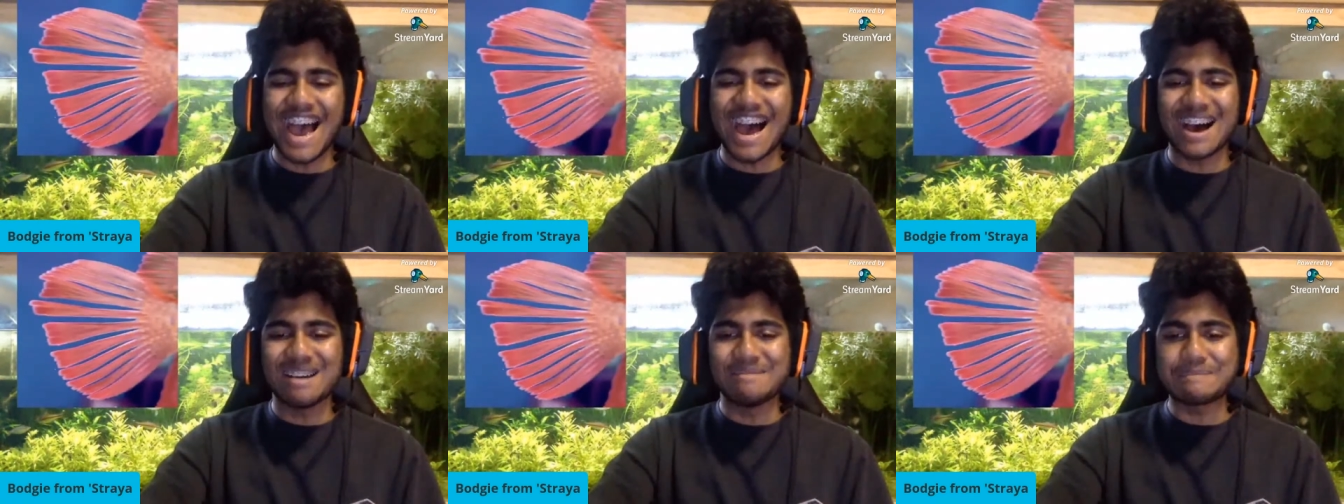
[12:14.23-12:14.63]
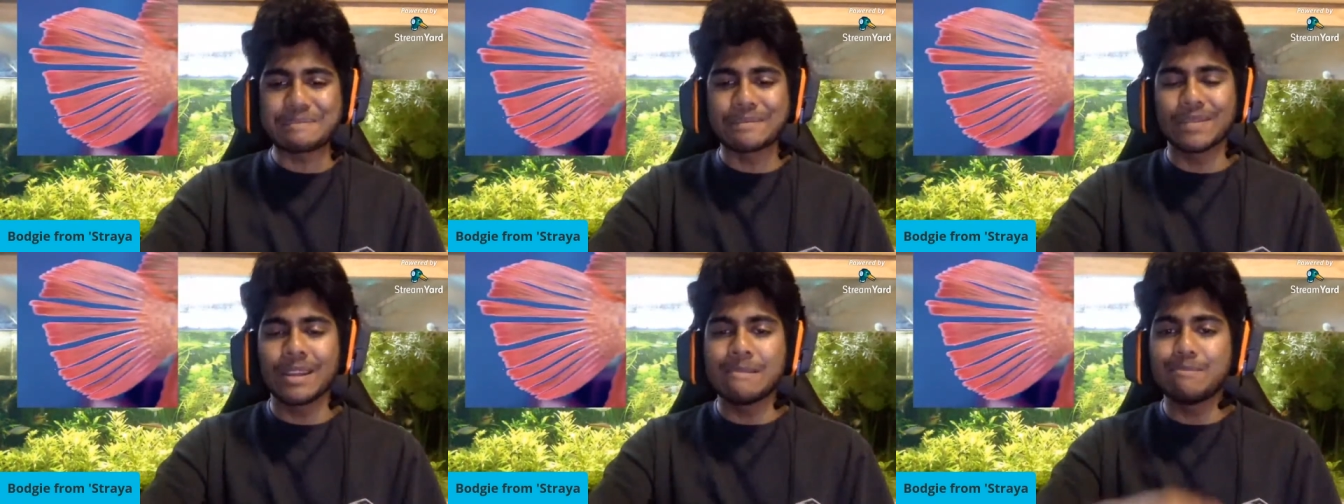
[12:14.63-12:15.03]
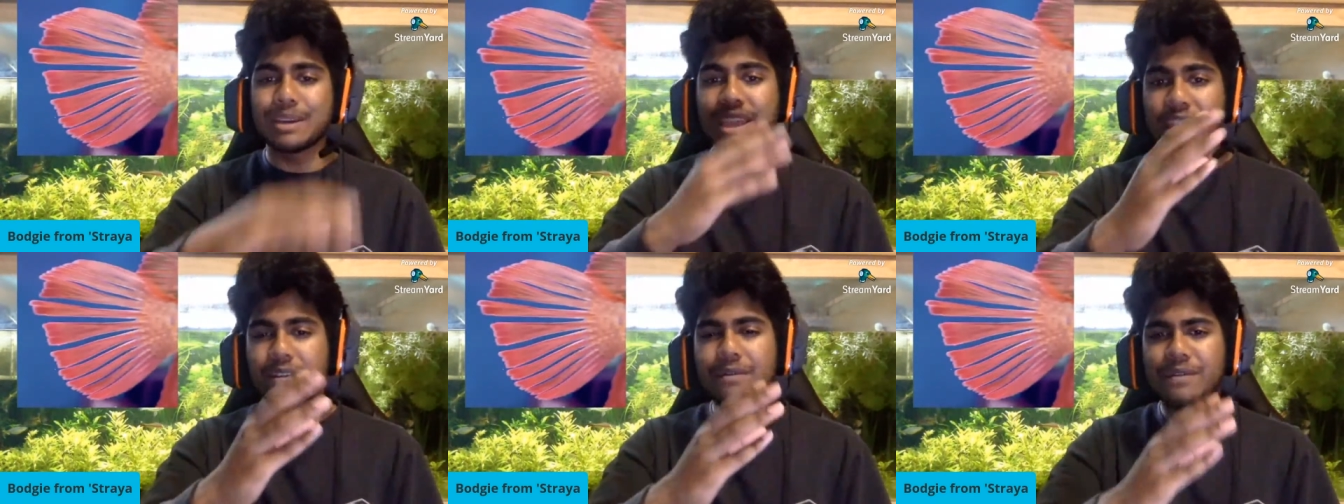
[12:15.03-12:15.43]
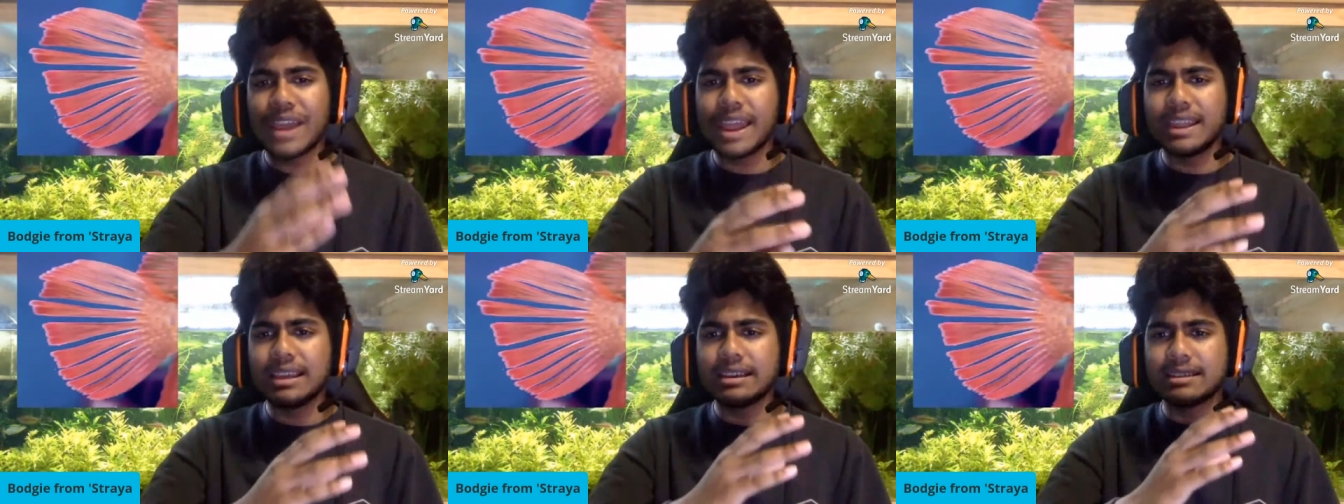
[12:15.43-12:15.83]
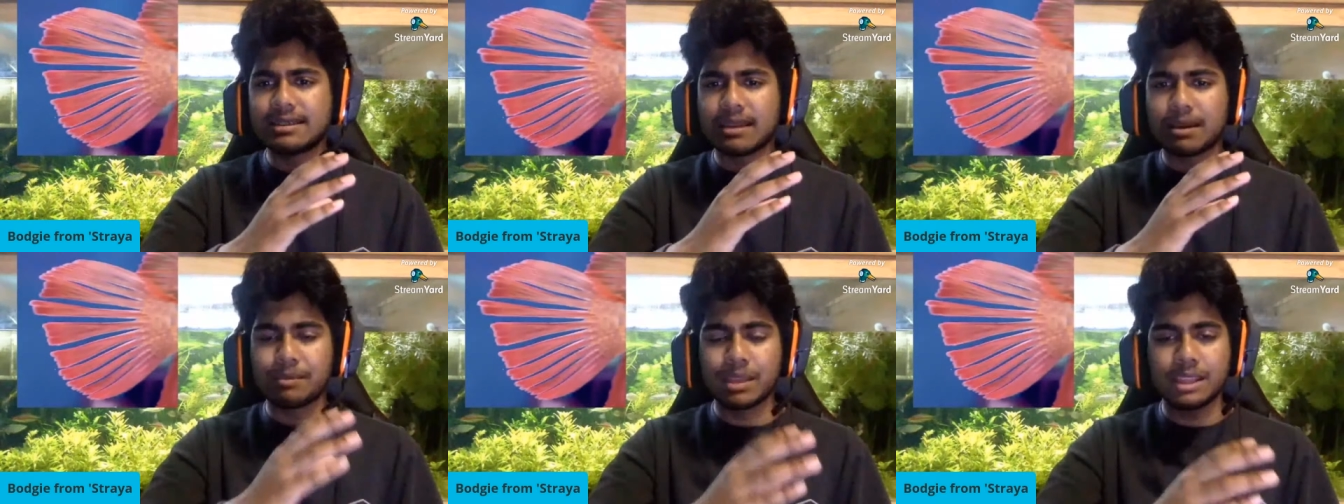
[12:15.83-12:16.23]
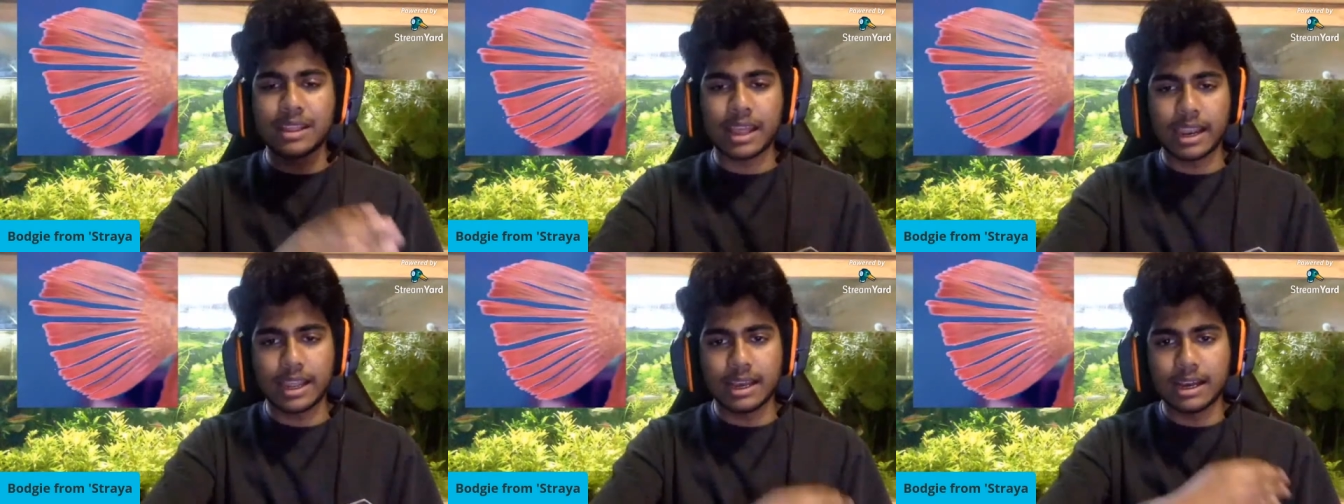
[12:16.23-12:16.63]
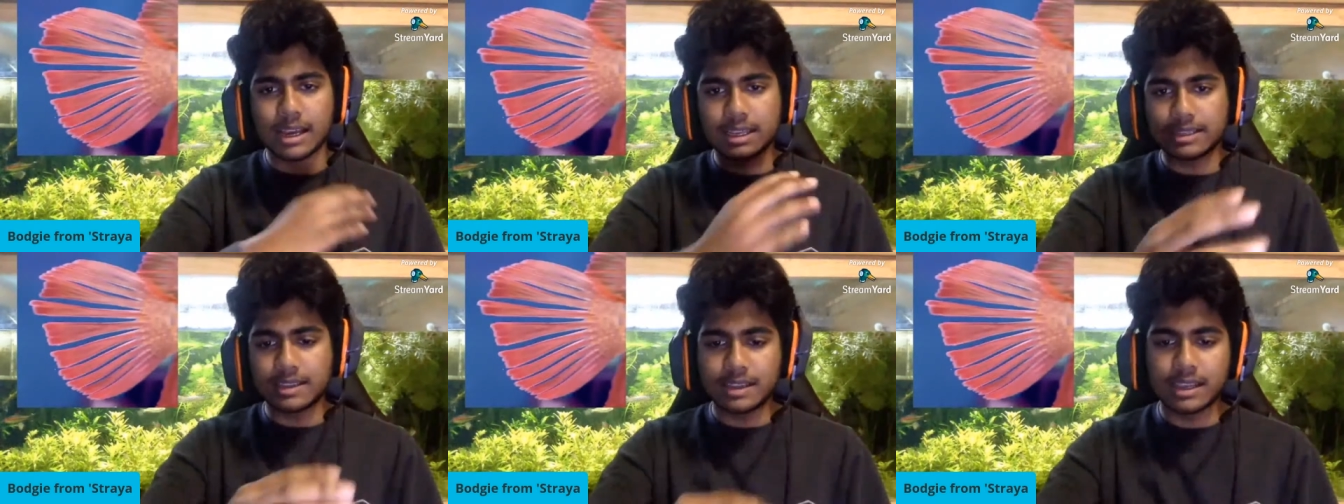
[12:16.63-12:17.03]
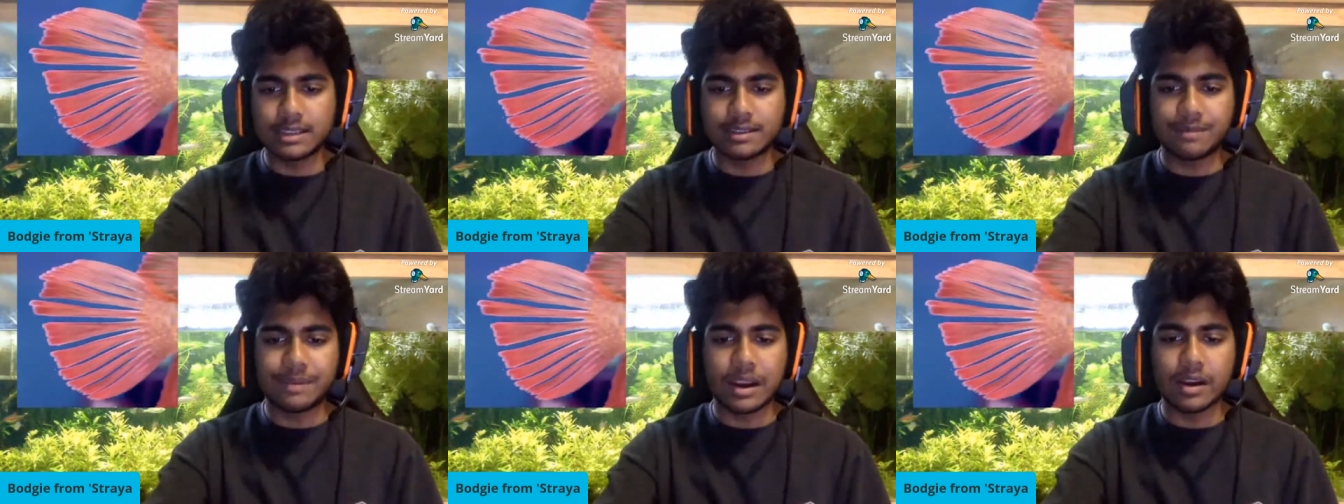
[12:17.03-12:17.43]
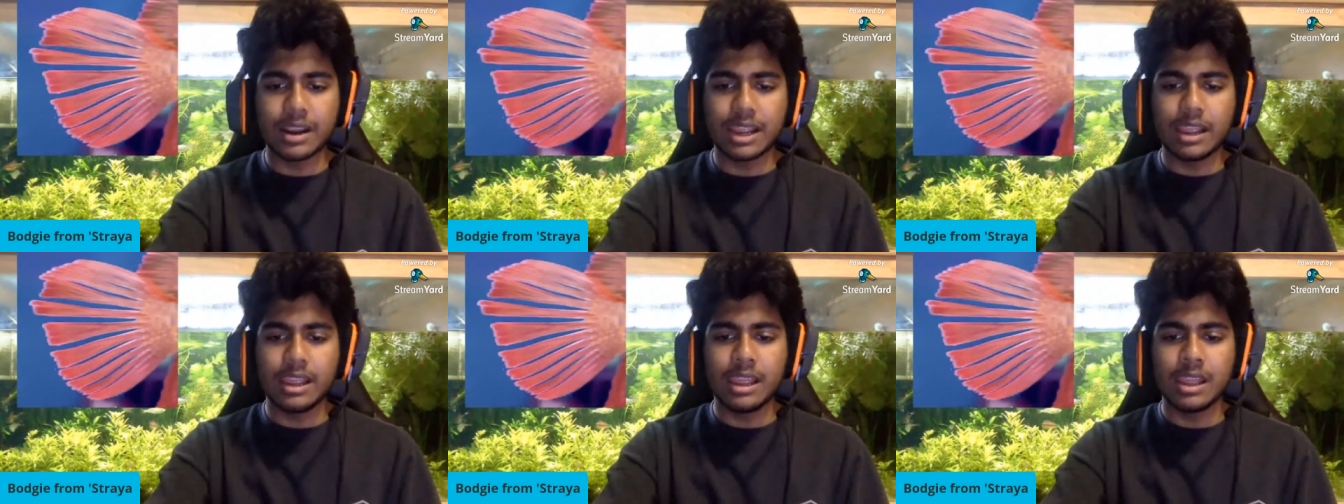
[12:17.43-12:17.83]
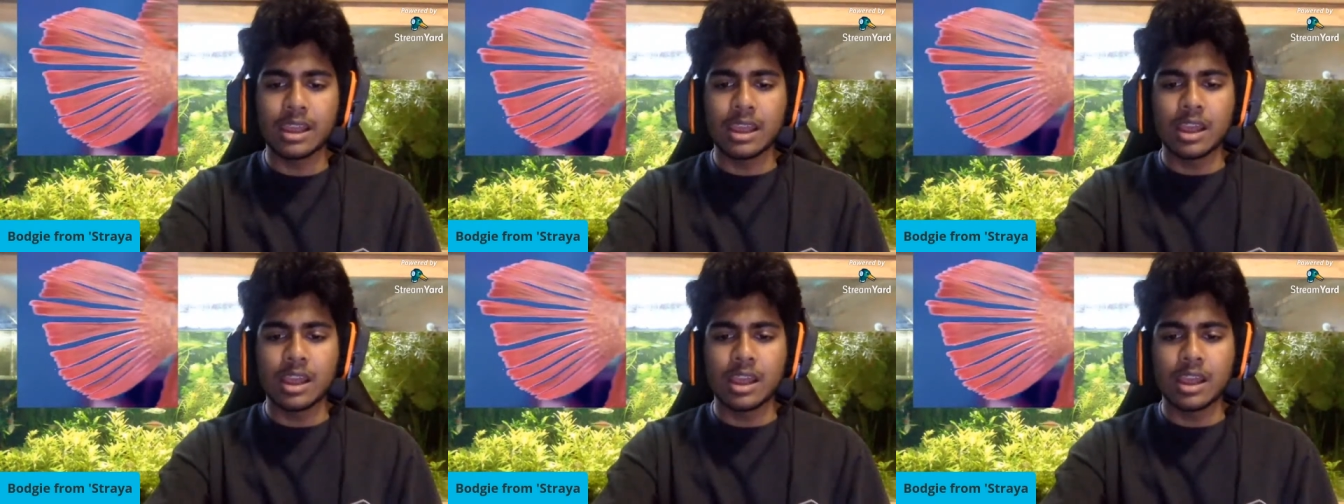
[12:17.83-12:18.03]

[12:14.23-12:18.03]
um, but yeah, fanning is something that uh, is a, is a very